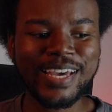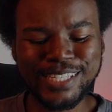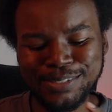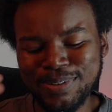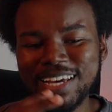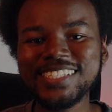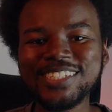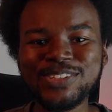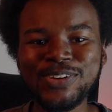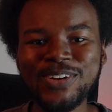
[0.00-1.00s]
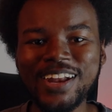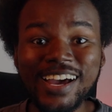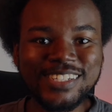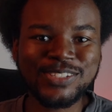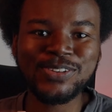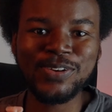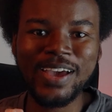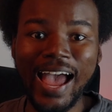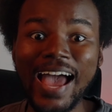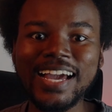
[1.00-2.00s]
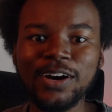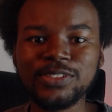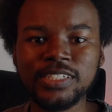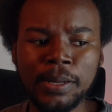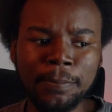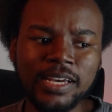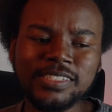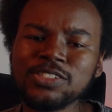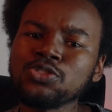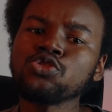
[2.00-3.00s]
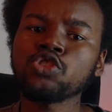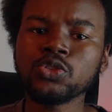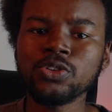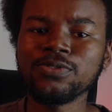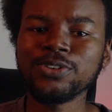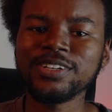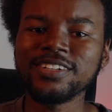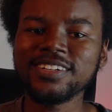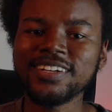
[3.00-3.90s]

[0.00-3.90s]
It's places you like to hang out in and places you try to avoid.